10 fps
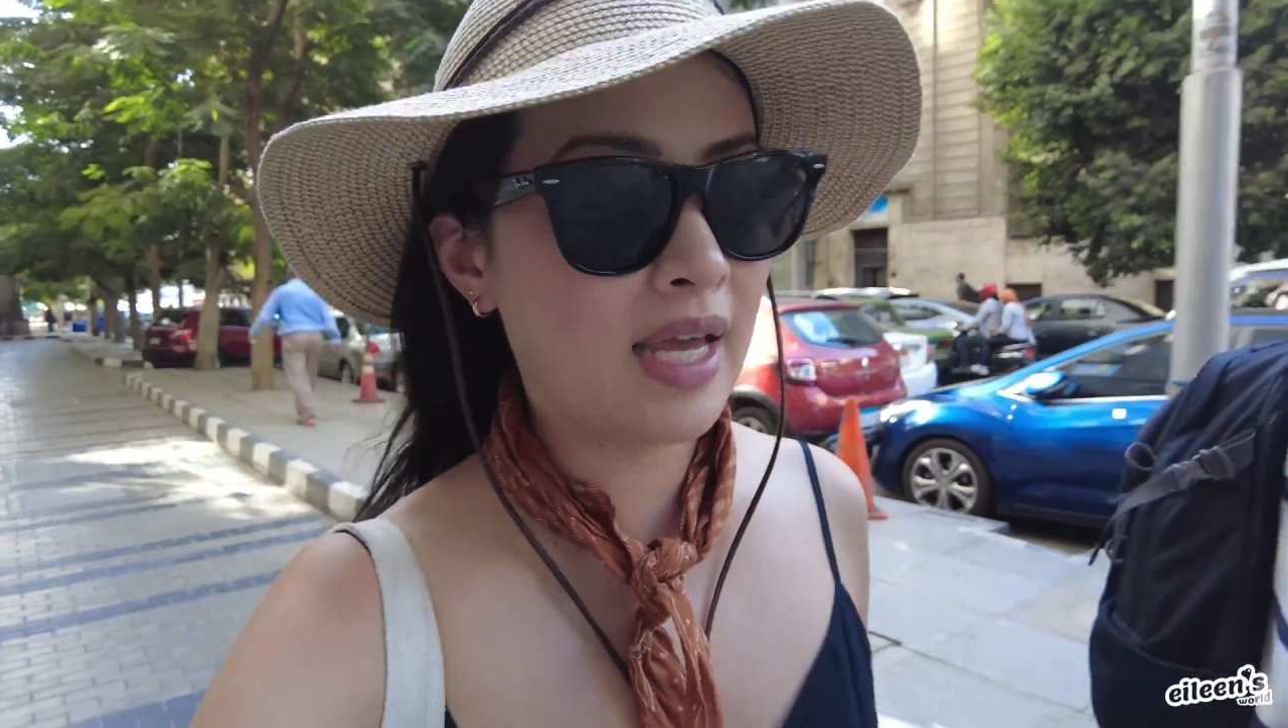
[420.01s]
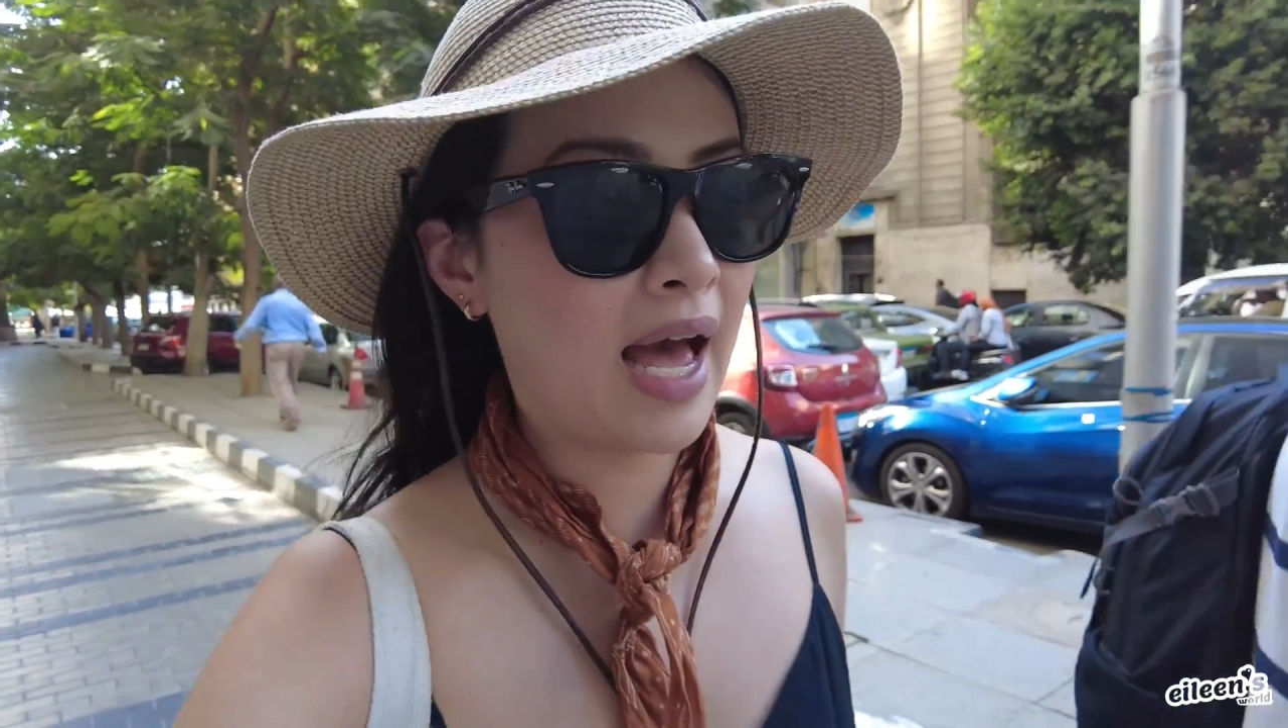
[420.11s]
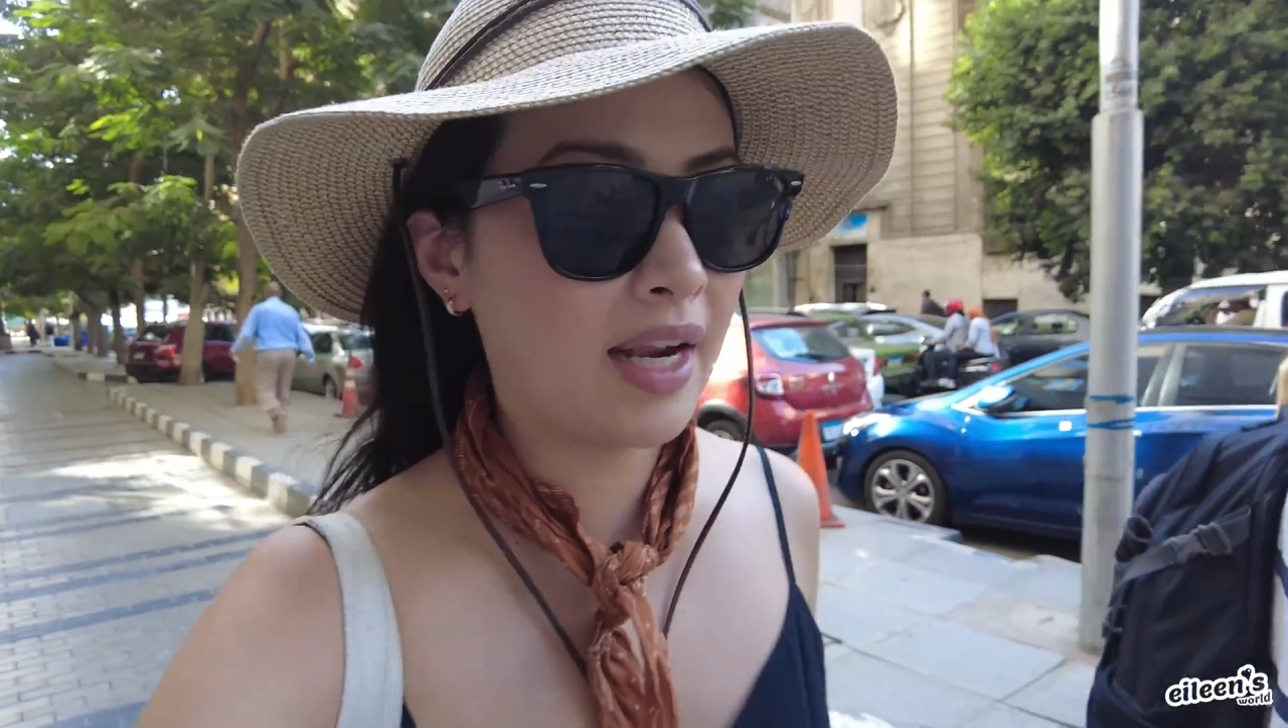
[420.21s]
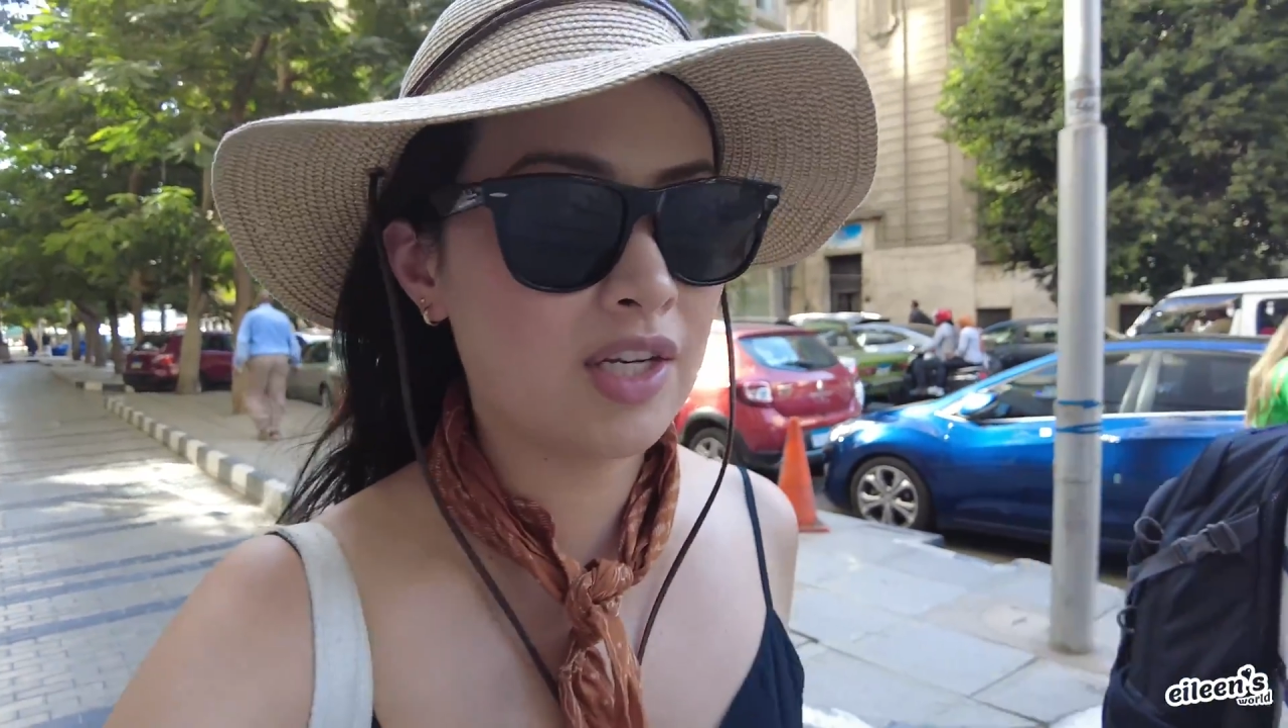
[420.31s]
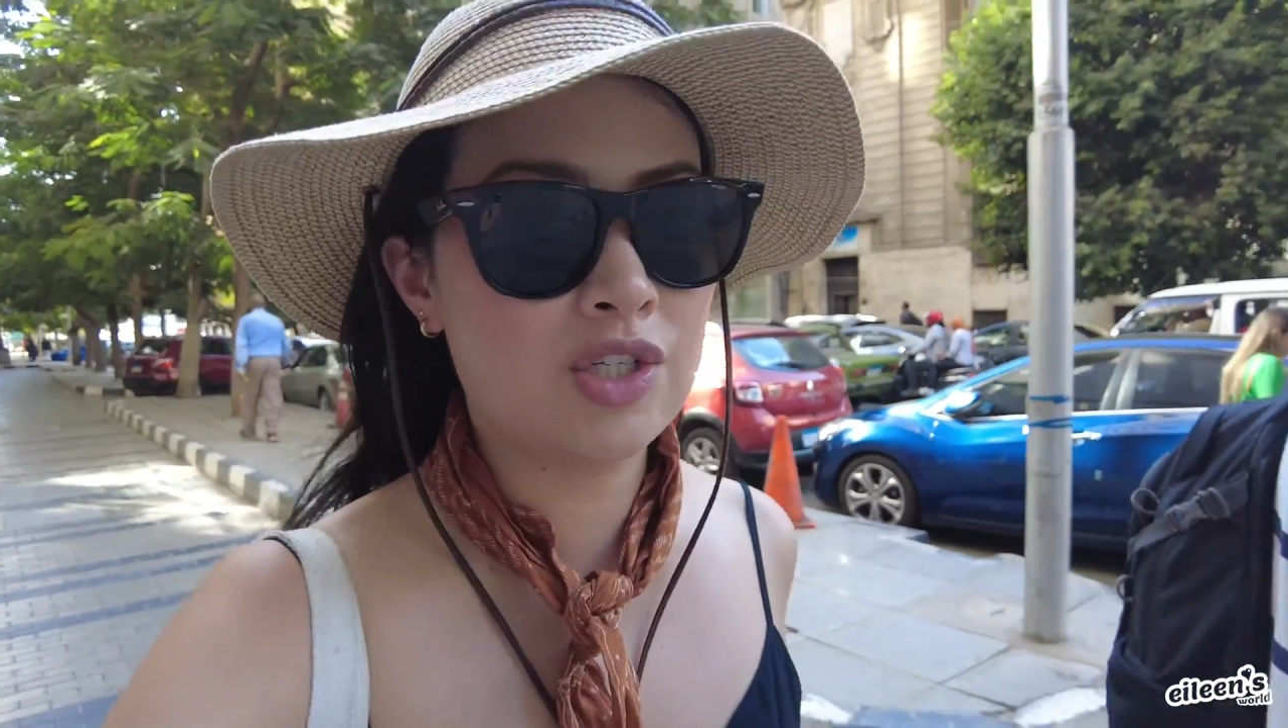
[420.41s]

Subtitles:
added